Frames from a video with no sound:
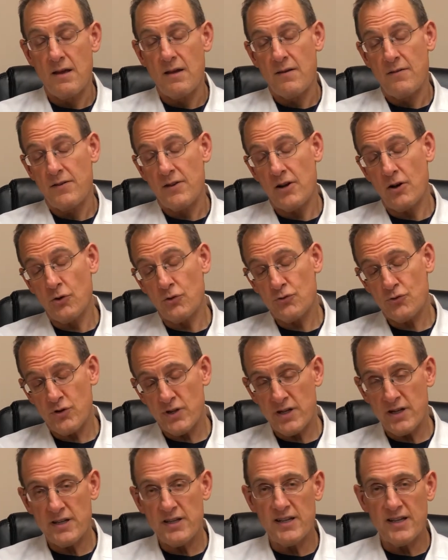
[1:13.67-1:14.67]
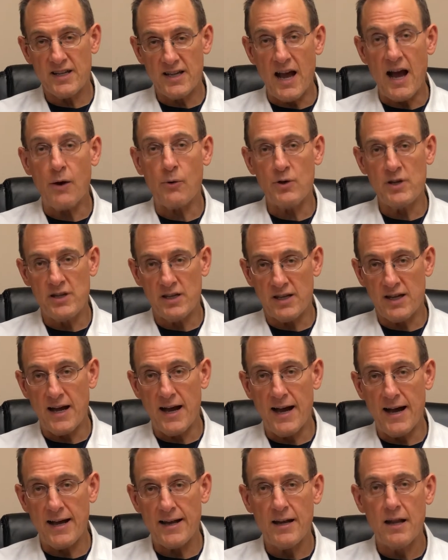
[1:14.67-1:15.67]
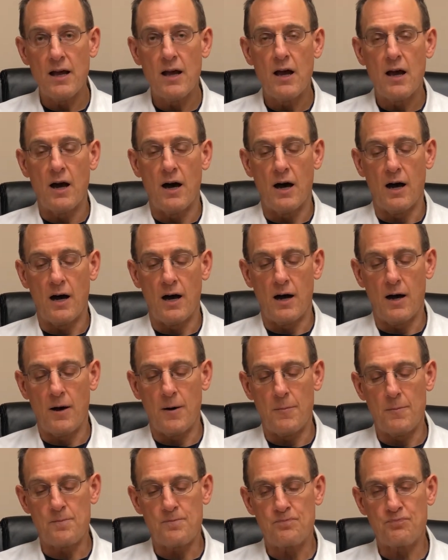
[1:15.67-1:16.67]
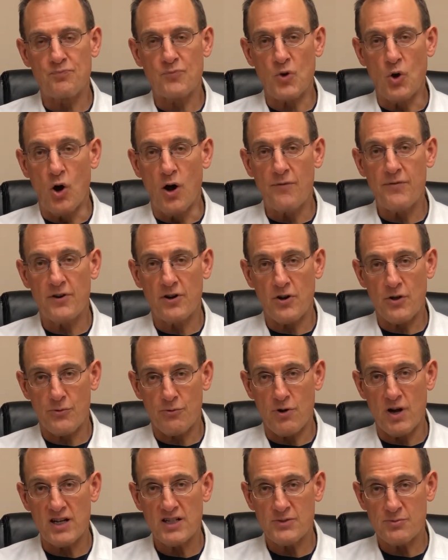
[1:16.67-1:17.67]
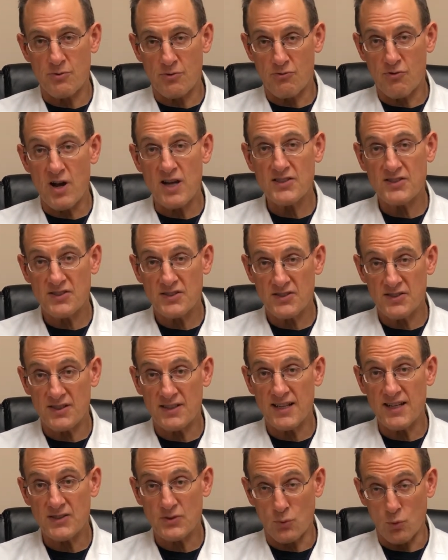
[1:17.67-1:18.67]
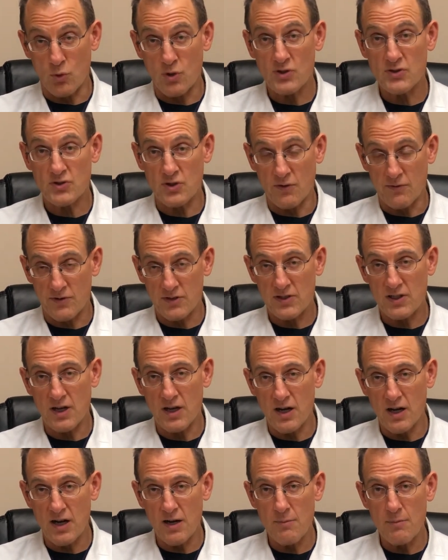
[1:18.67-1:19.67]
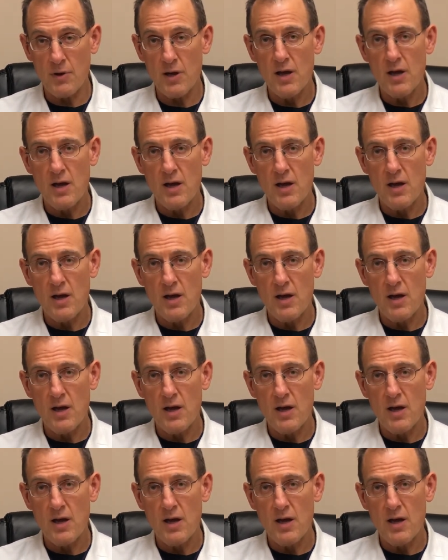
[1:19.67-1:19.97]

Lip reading: If you don't treat it, you got what you got. Often arthritis progresses and gets worse over time.